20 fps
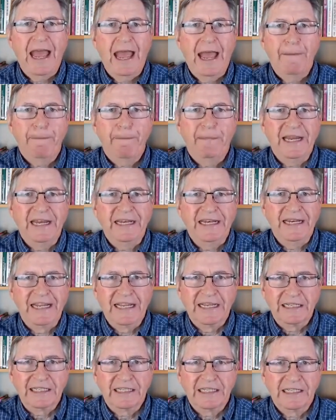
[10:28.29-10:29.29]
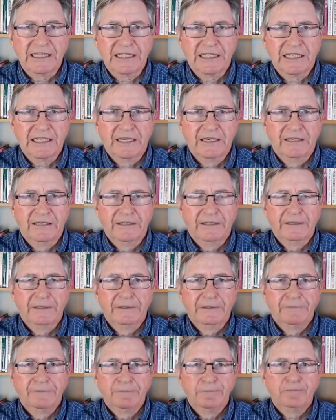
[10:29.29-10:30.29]
happiness.
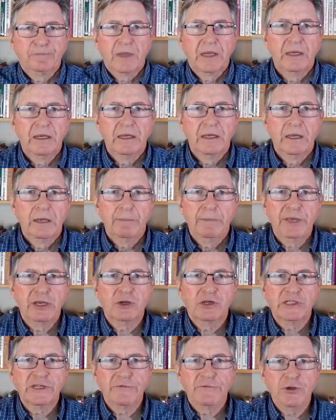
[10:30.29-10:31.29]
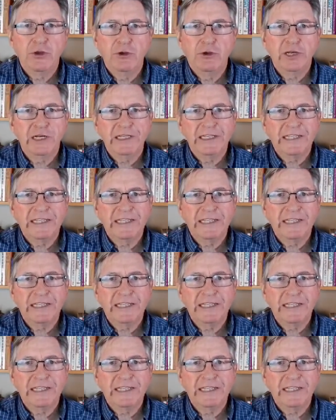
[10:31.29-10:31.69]
Because if you can